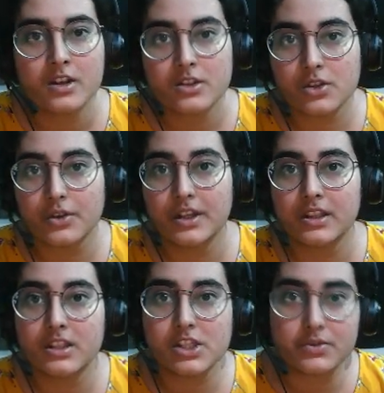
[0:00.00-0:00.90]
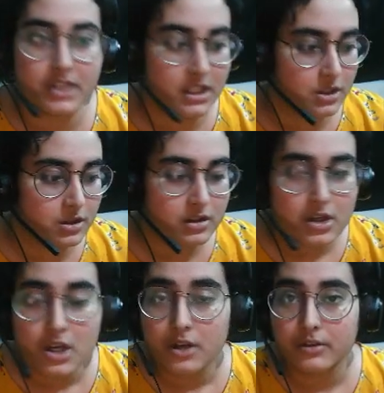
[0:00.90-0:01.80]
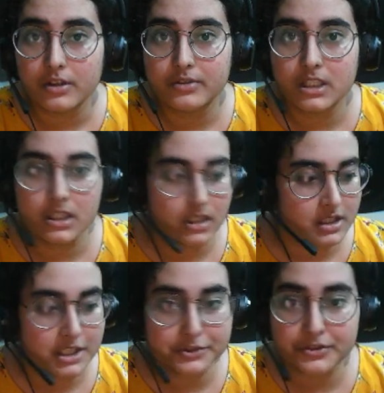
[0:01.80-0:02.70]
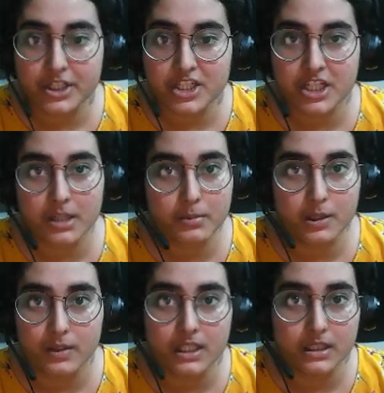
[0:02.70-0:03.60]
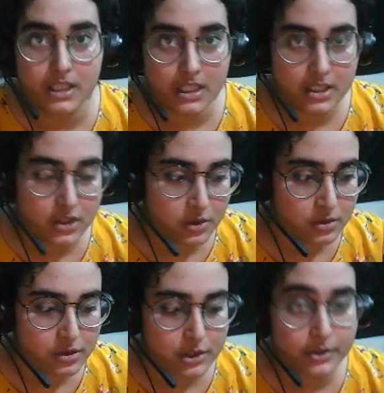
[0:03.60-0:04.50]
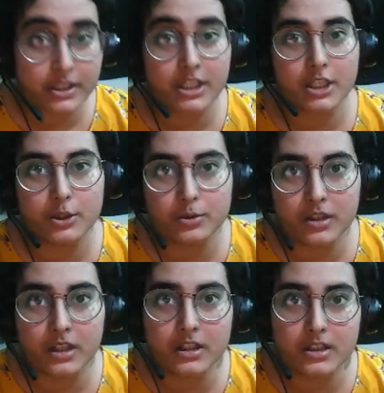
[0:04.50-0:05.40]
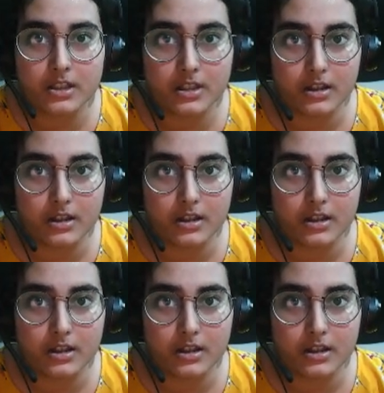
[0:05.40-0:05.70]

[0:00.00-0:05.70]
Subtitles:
So, in this video, we will differentiate between these two so that you can